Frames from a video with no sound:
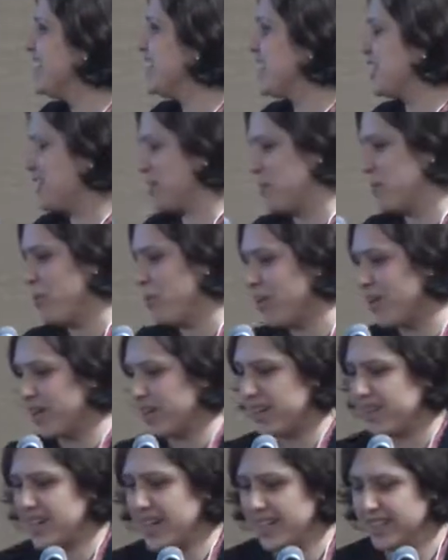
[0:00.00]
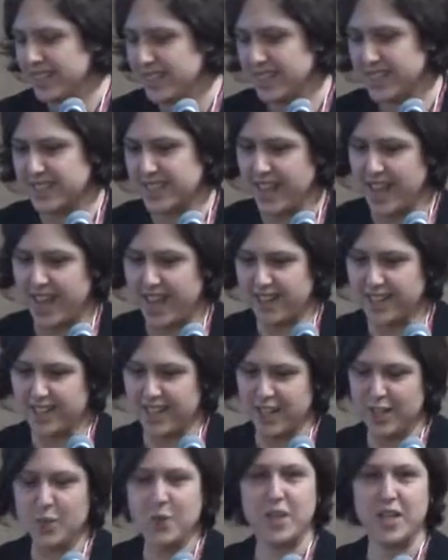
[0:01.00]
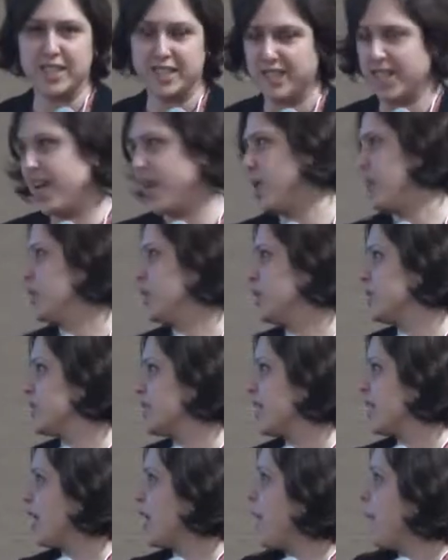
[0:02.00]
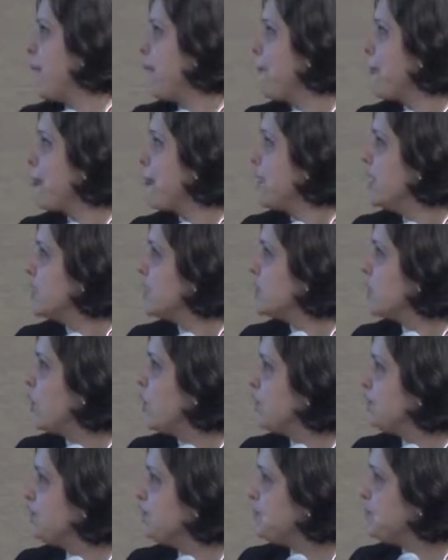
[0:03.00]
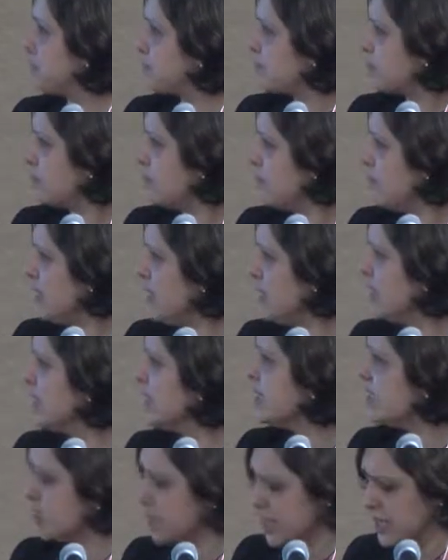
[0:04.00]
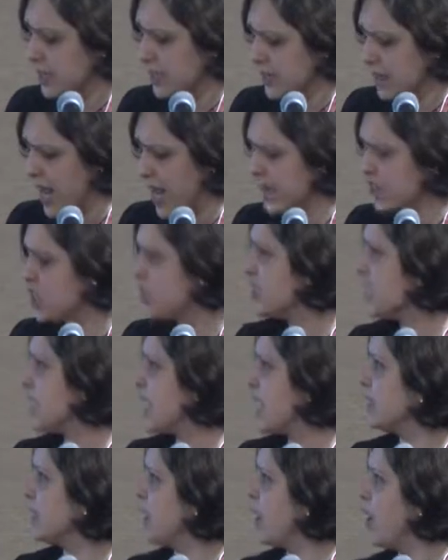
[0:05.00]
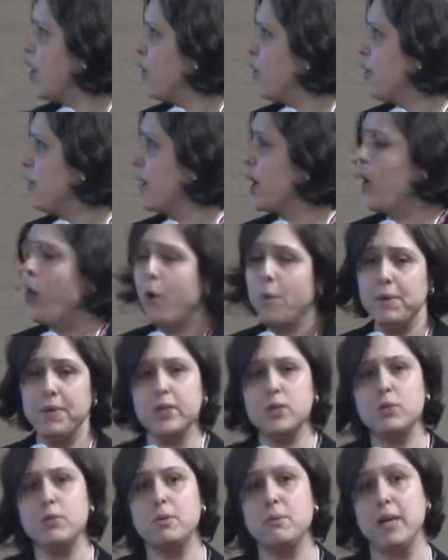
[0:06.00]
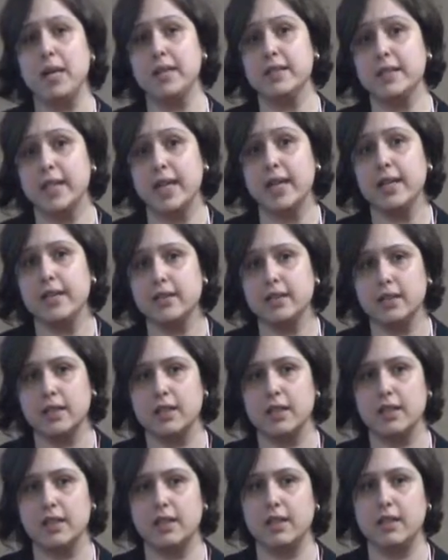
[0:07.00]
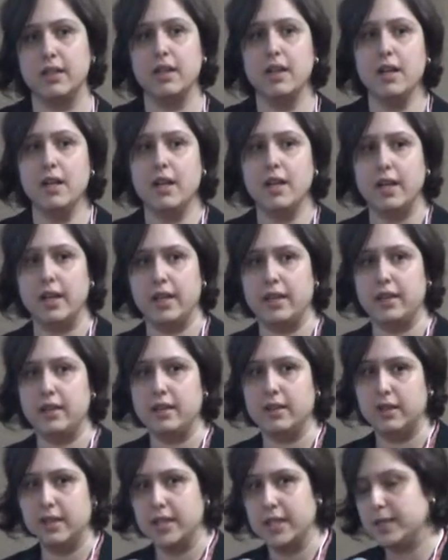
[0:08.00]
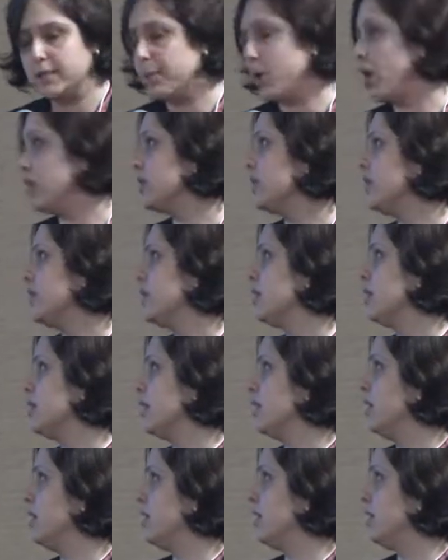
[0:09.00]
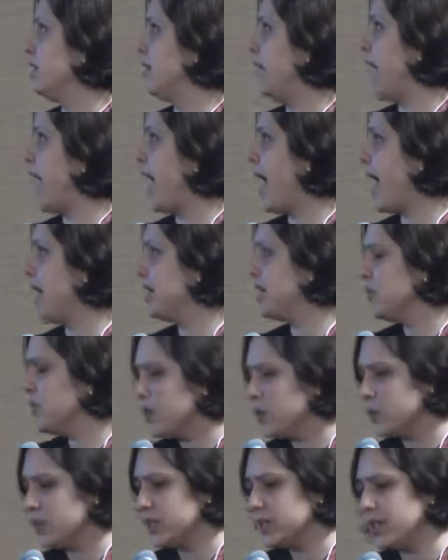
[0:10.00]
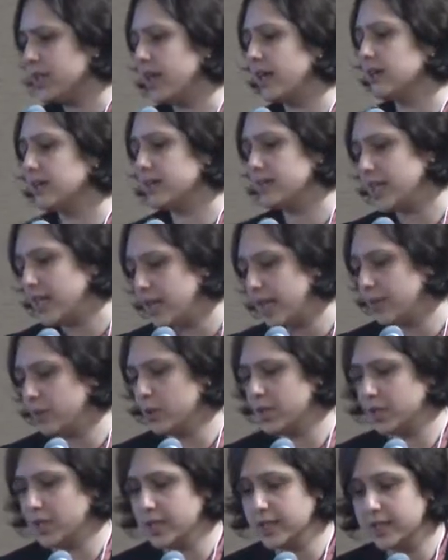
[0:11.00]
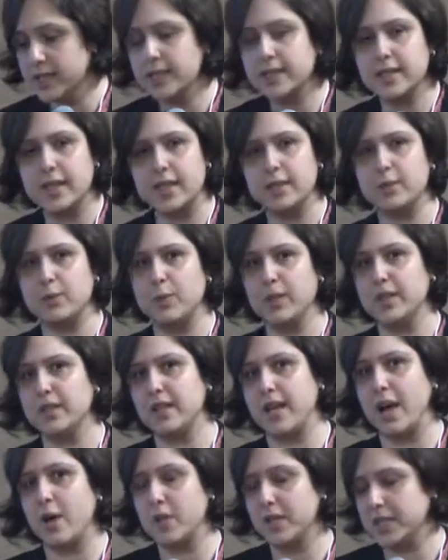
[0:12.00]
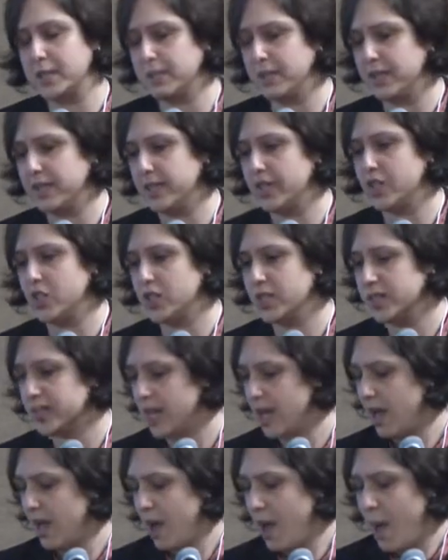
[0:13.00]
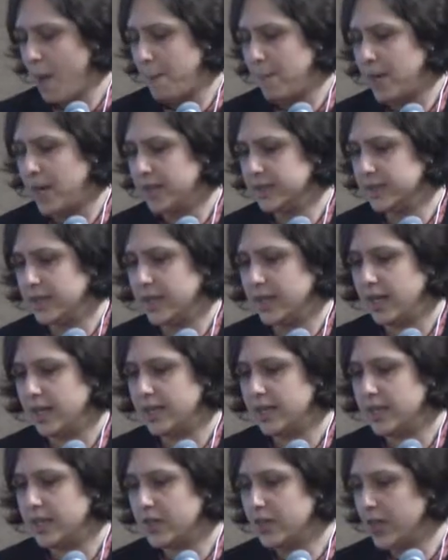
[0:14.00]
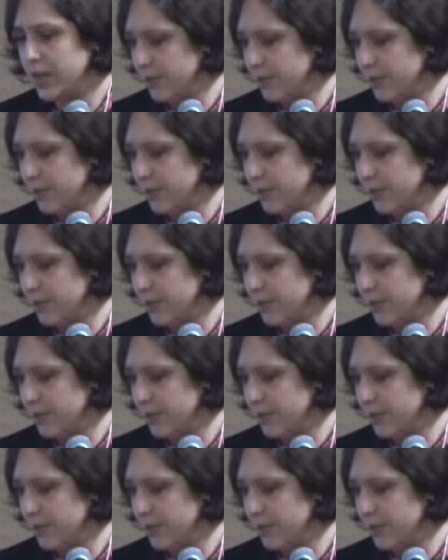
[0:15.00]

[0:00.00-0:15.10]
are the pore radius, and you can see how it looks like. So these are the interactions that we were hoping to be maintained in this model, and we could see that it was consistent with our expectations. But the real